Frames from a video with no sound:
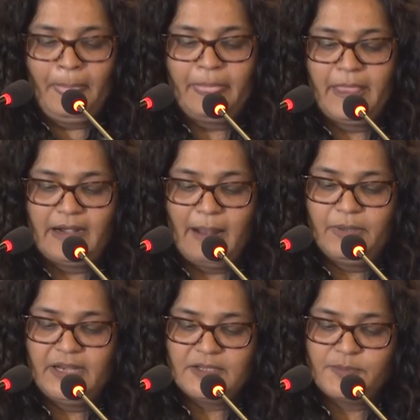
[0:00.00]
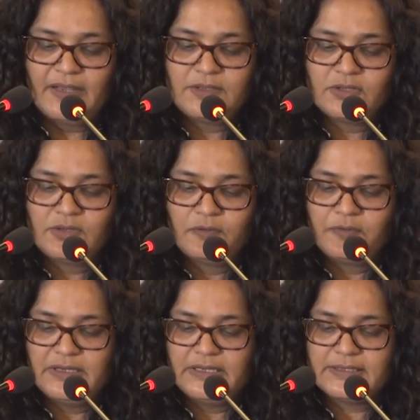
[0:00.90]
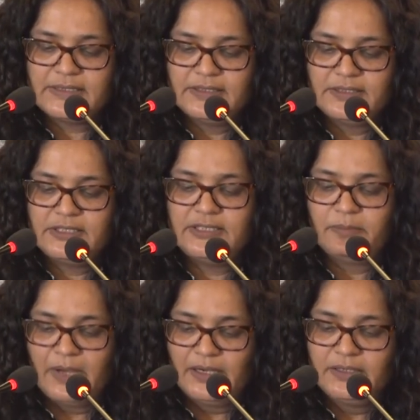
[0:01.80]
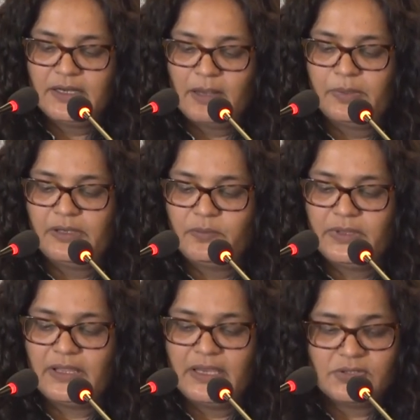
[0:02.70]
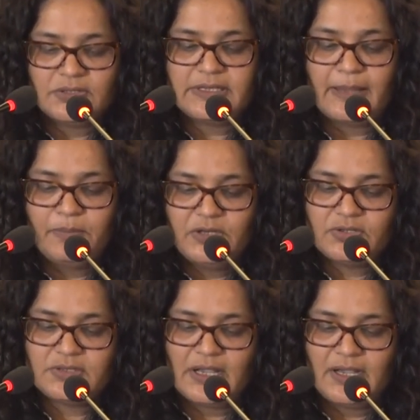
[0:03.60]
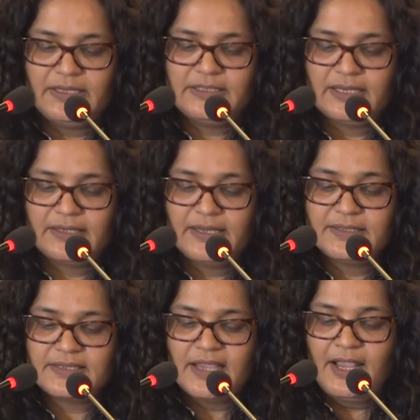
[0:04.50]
The rapid expansion of India's energy demand, coupled with nation's ambitious RE targets,